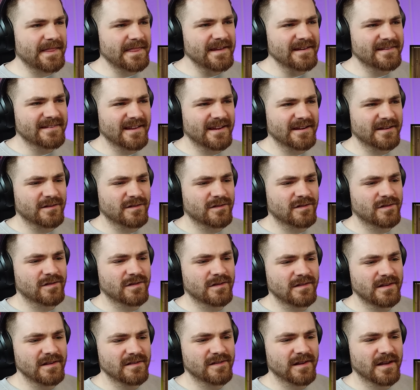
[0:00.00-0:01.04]
This
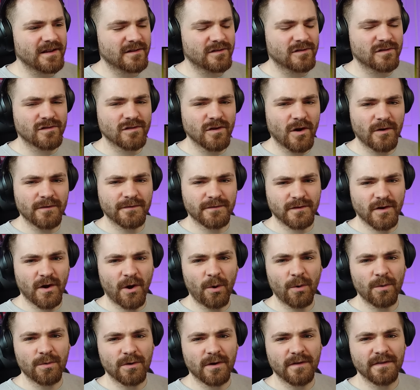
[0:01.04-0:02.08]
soft
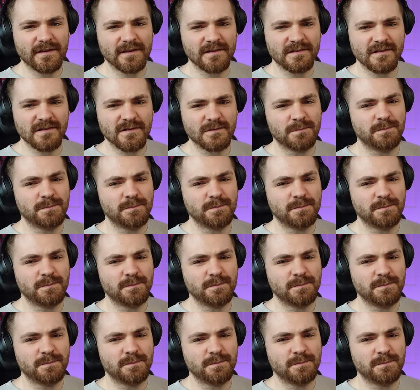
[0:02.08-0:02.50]
tone on this